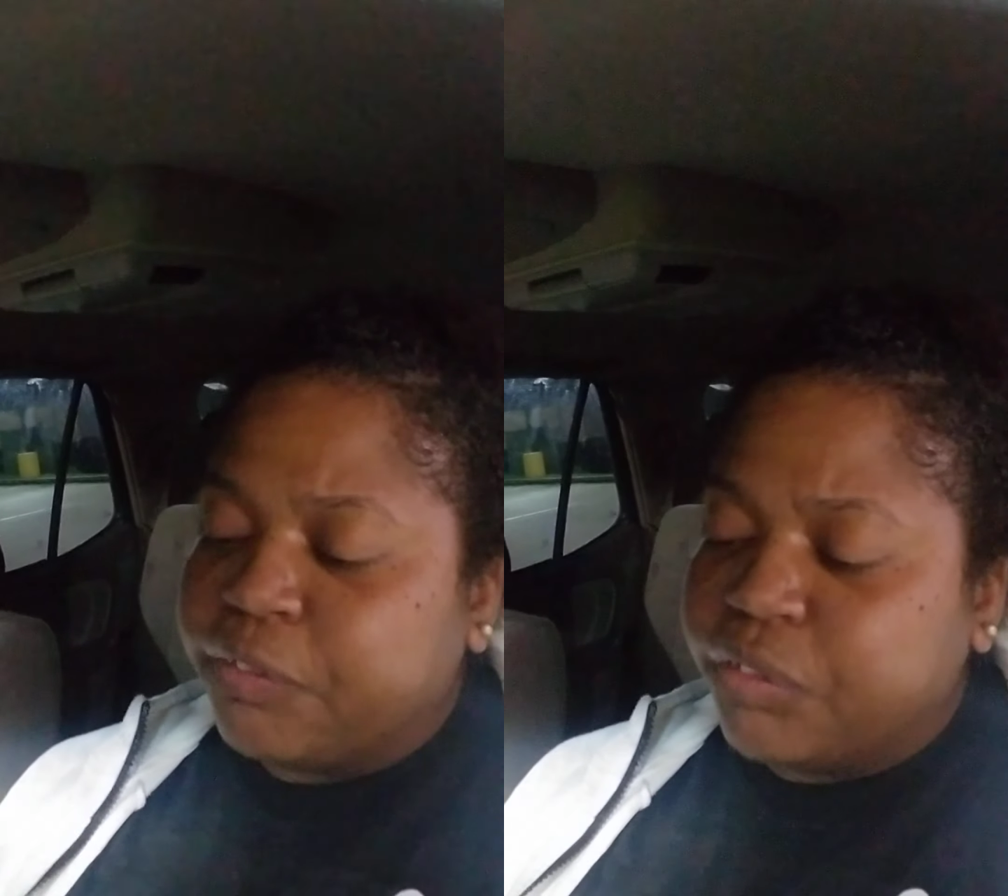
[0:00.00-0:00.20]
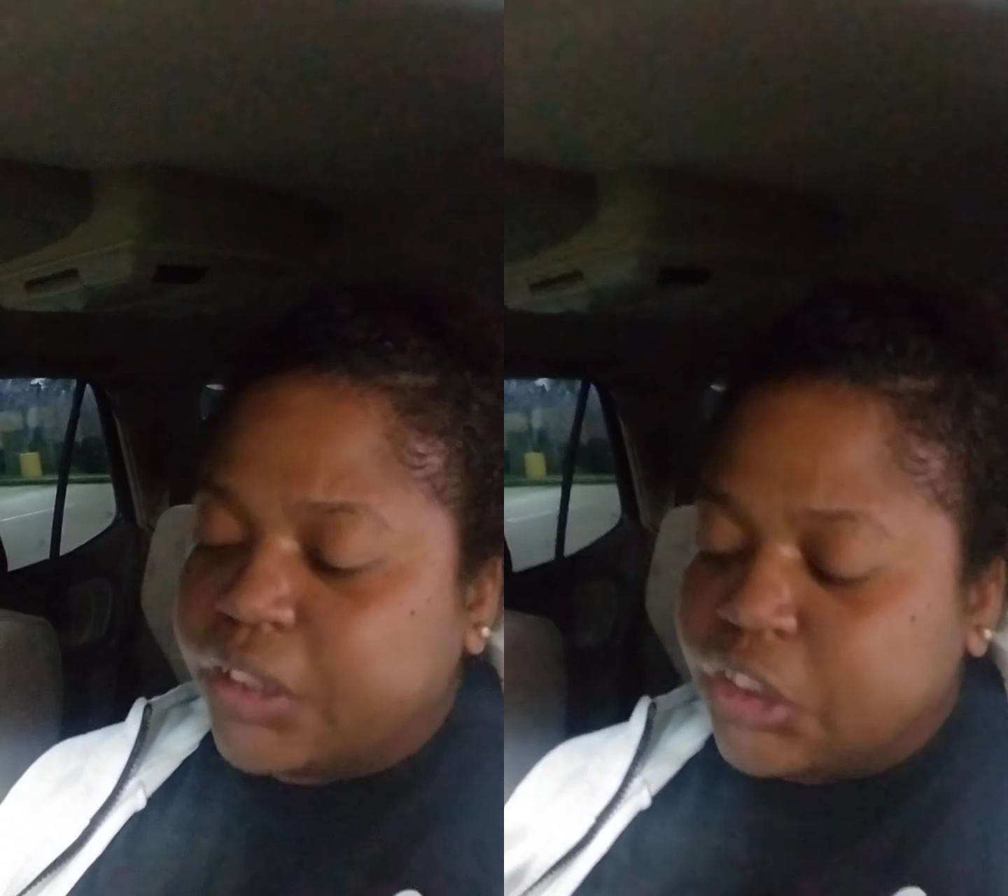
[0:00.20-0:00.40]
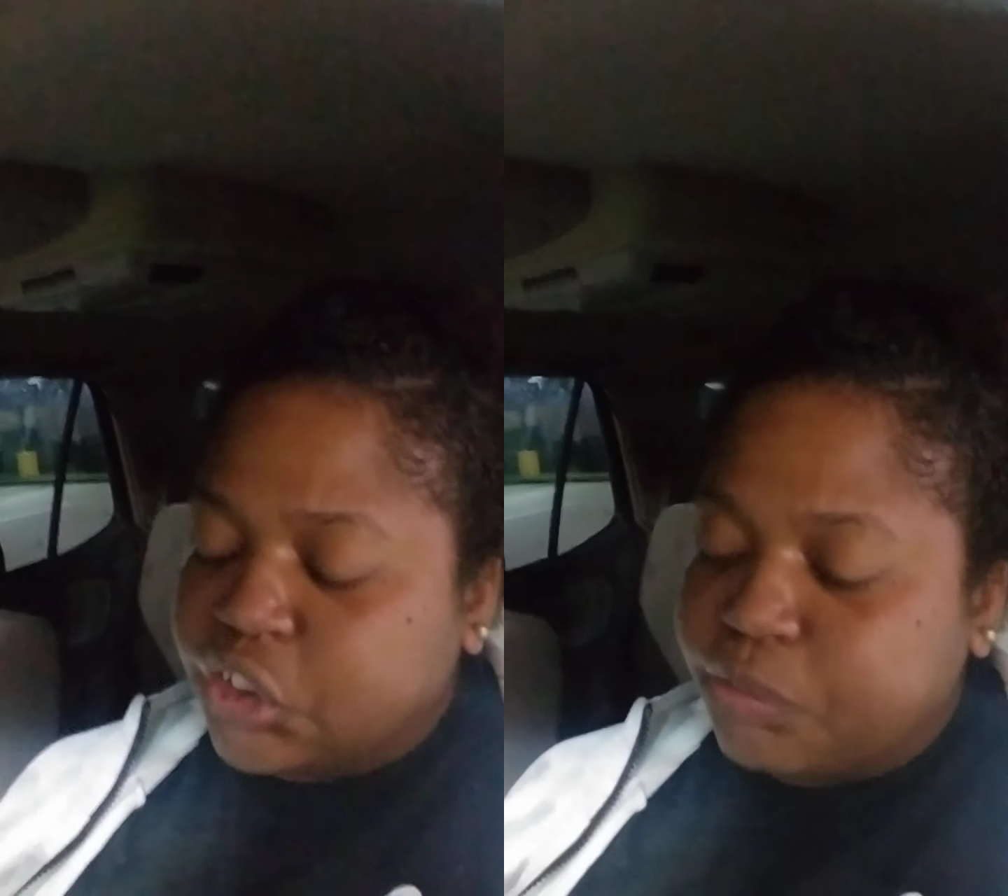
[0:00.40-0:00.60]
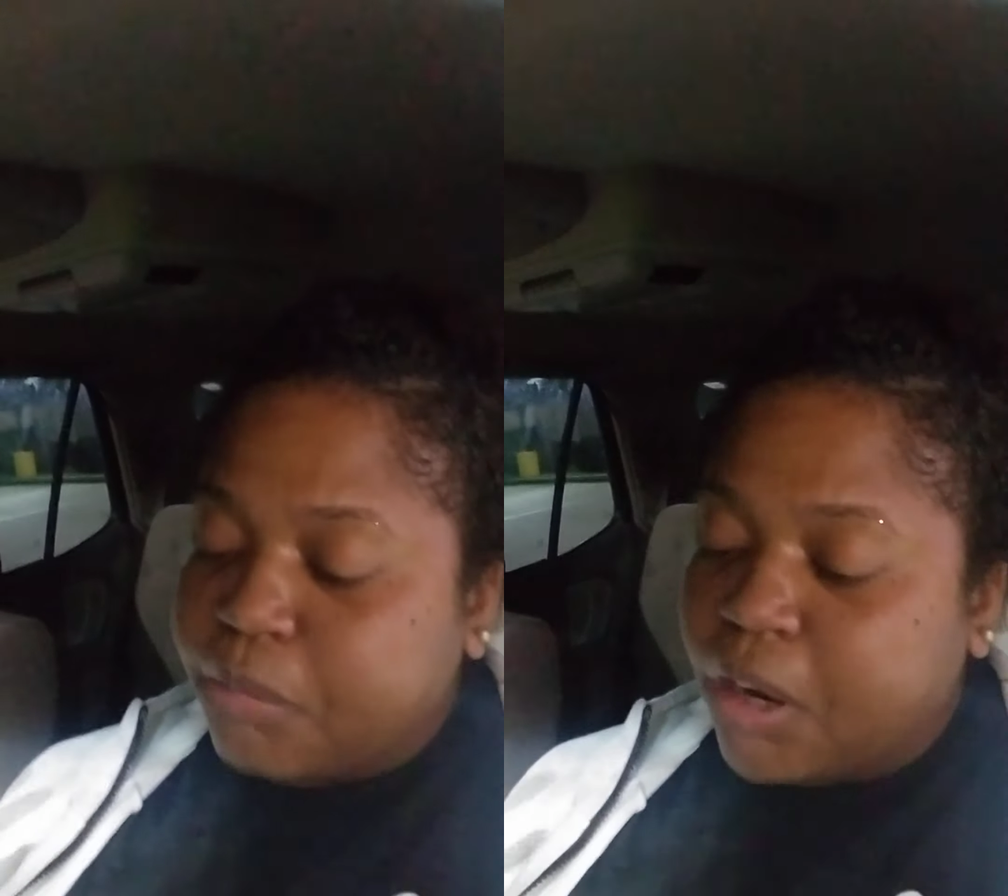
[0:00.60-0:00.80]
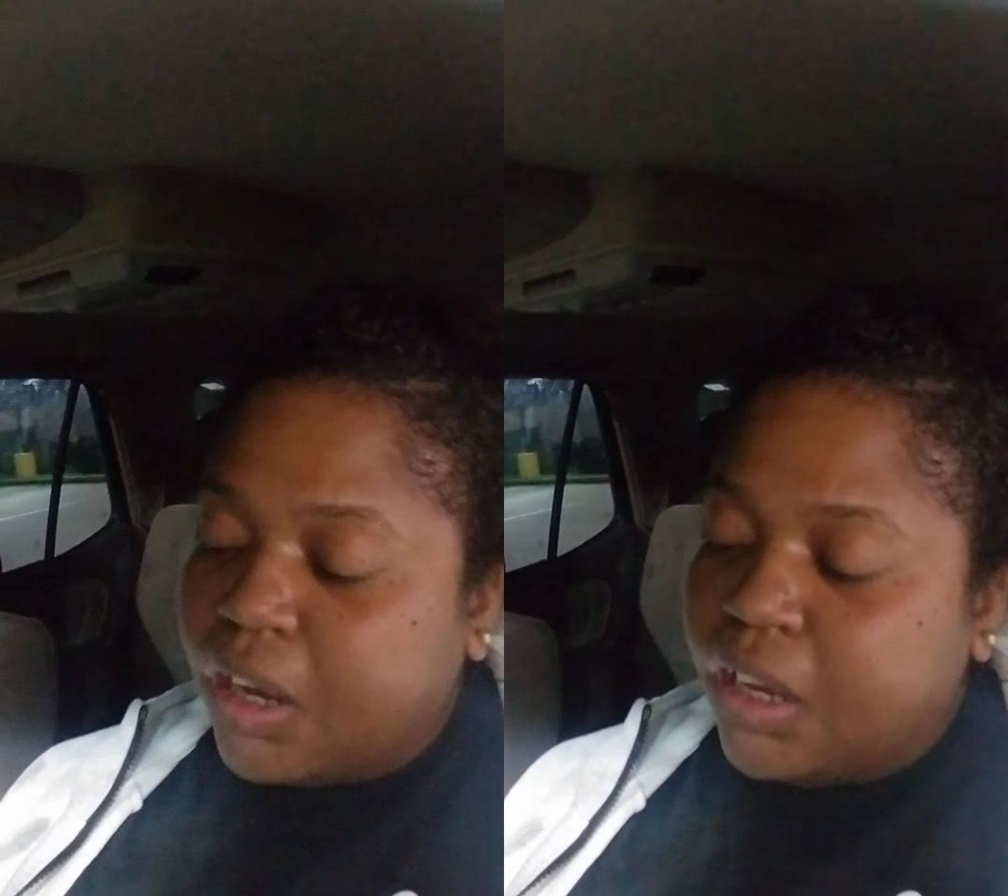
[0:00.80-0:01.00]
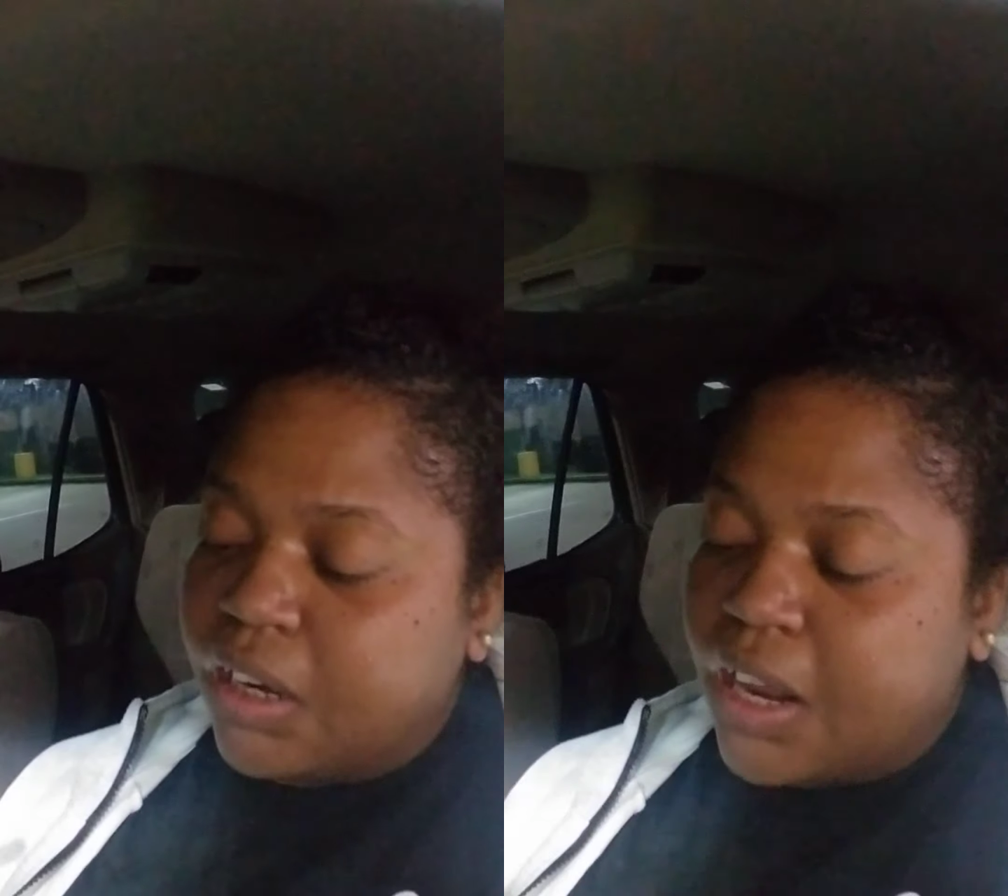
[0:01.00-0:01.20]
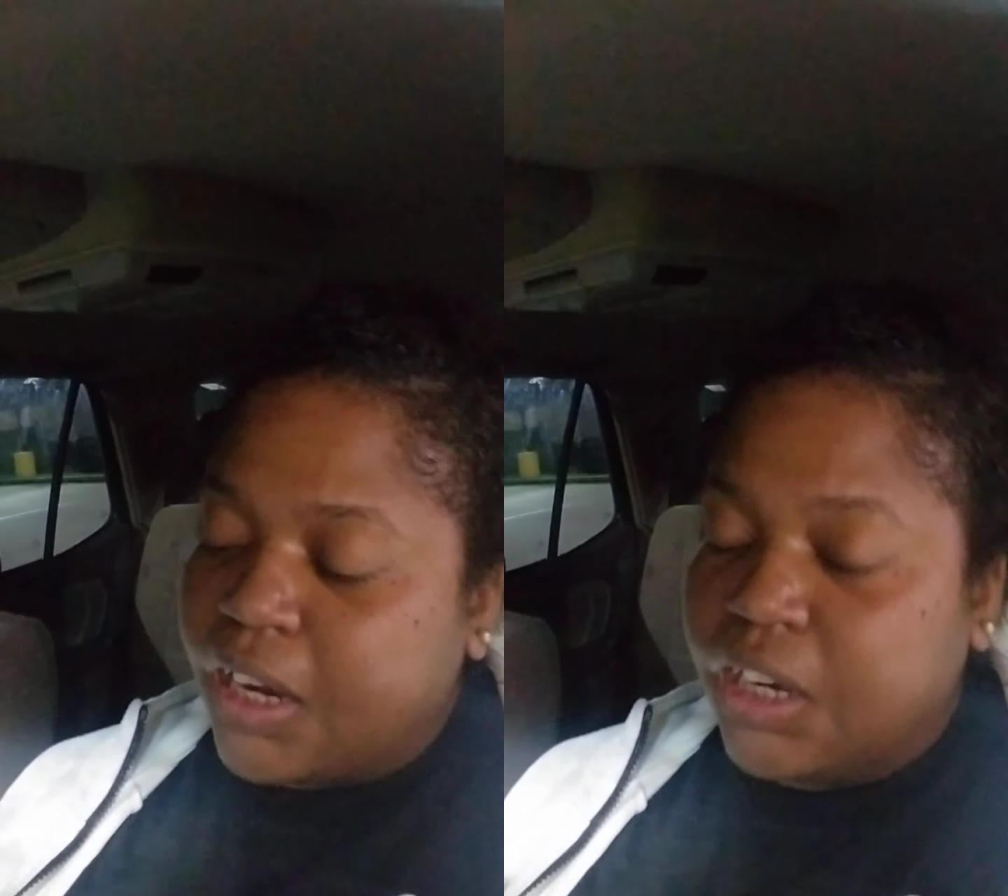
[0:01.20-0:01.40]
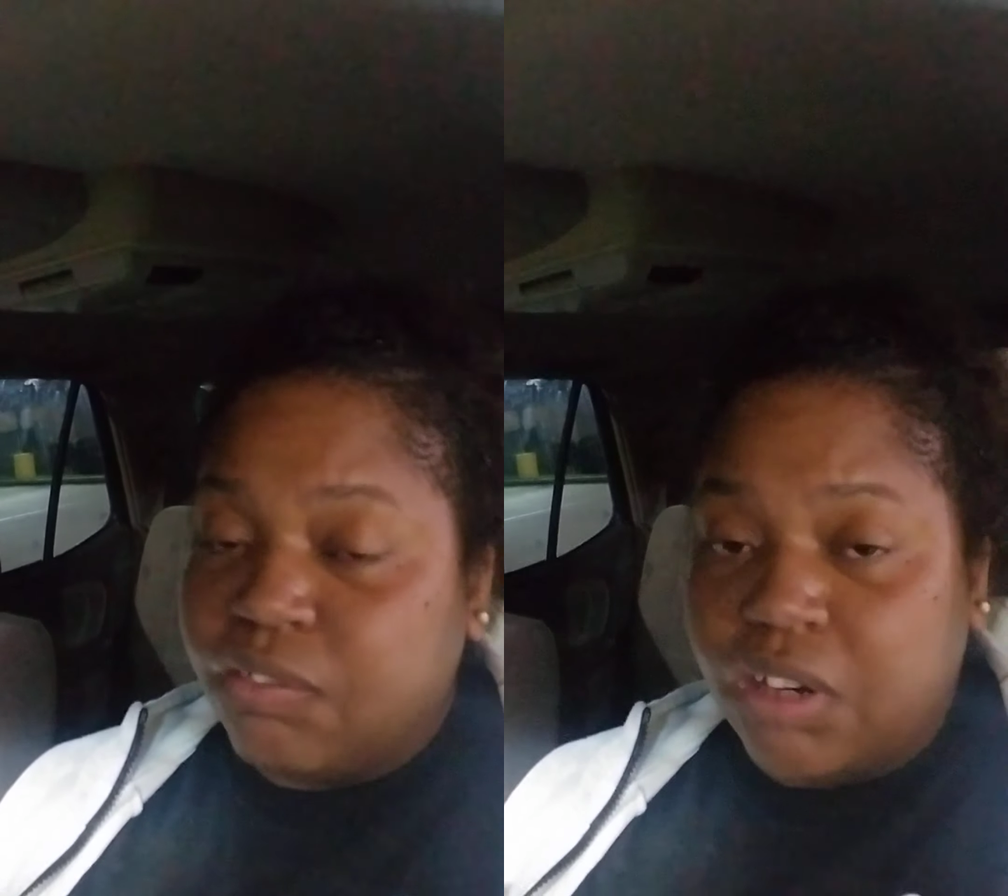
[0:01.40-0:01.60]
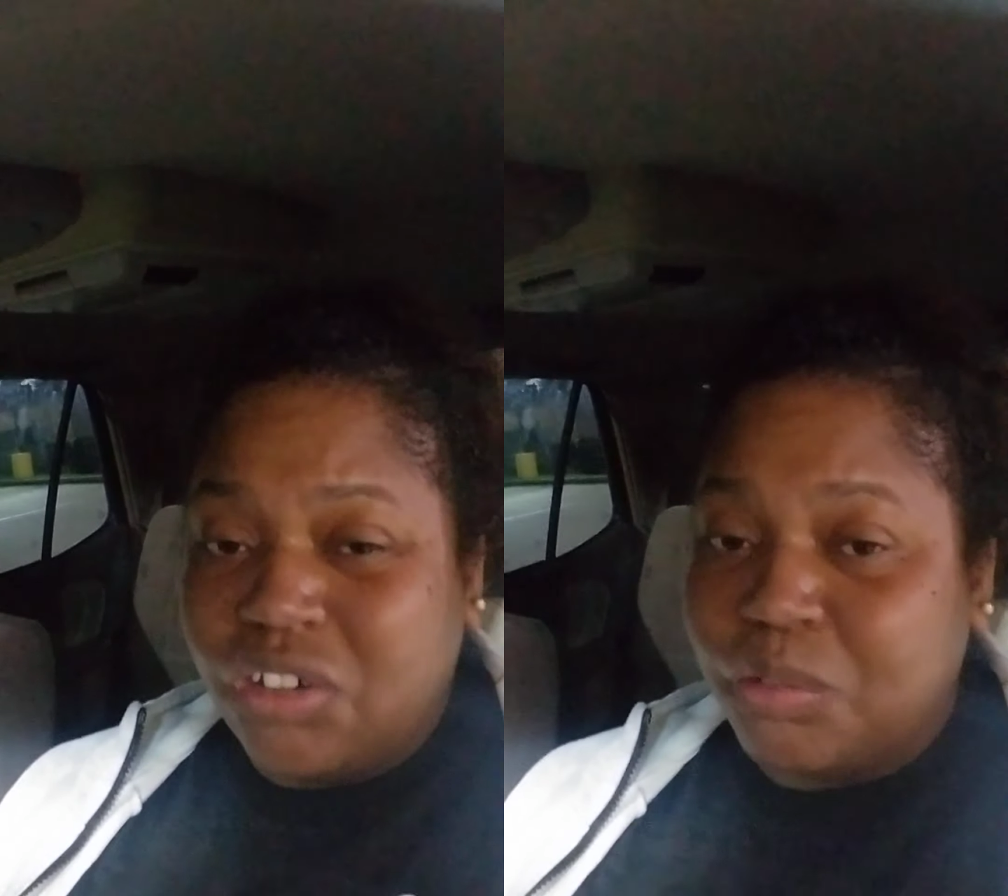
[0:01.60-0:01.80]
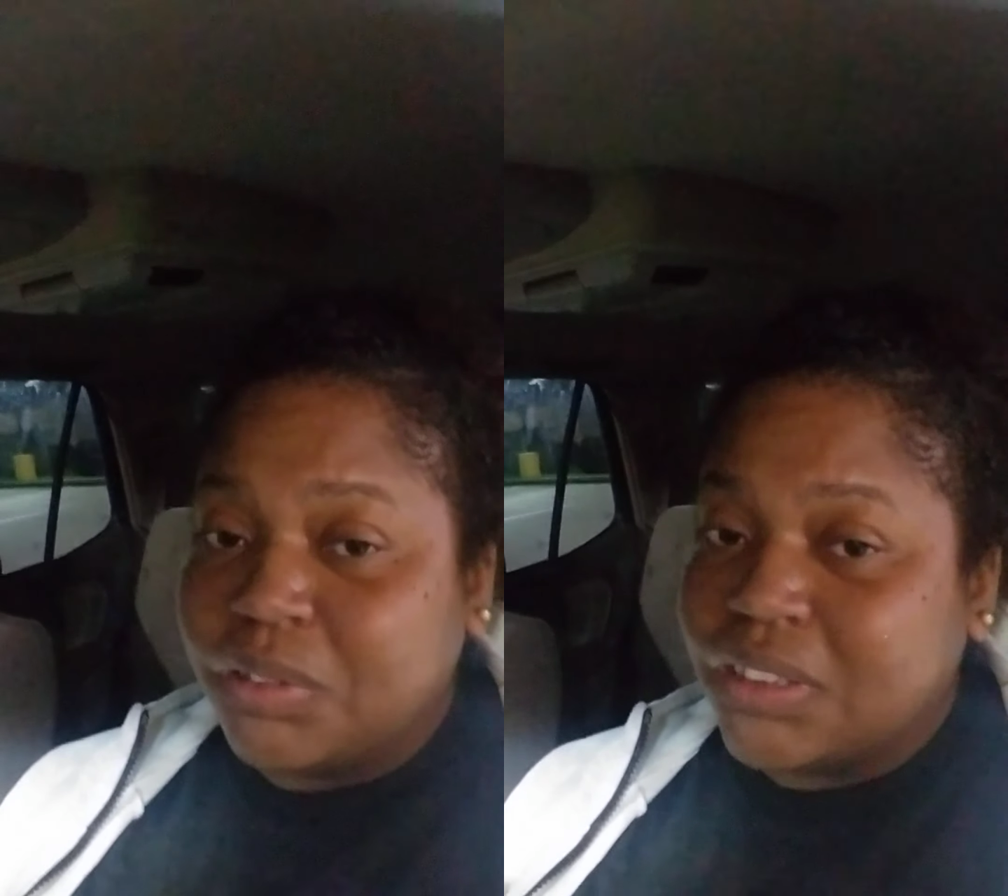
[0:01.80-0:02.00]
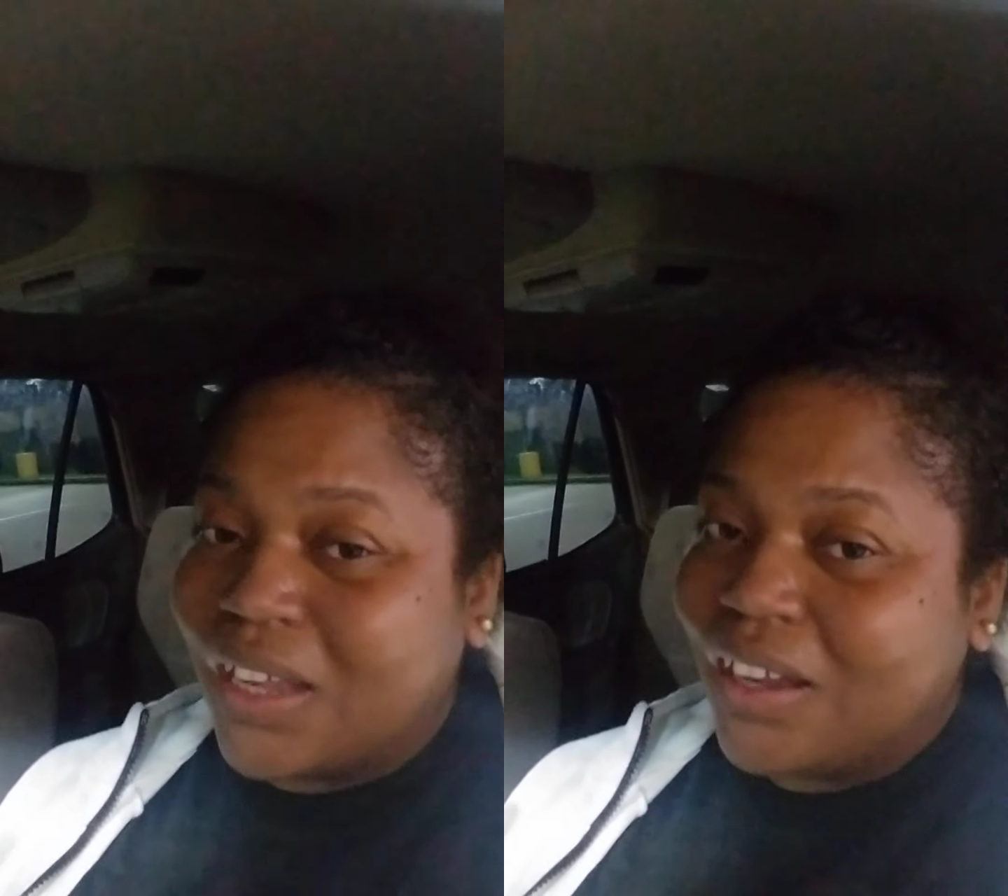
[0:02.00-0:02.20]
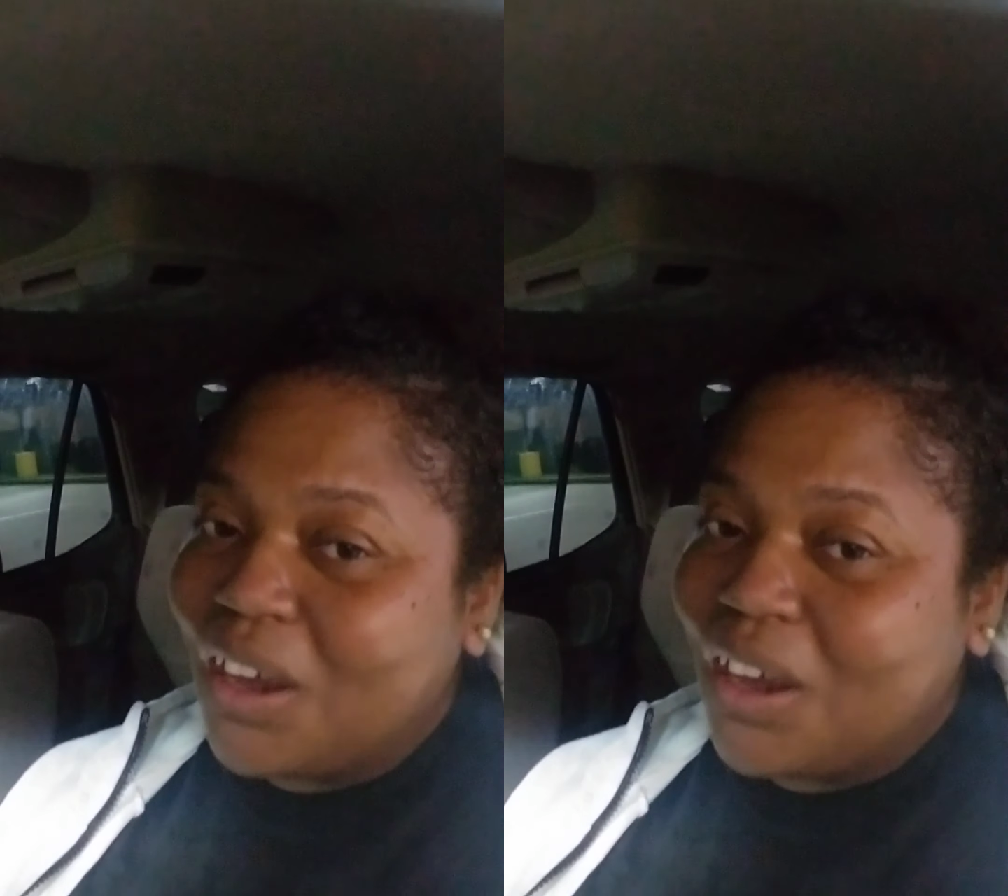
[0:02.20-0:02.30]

flesh, my negative nature was like,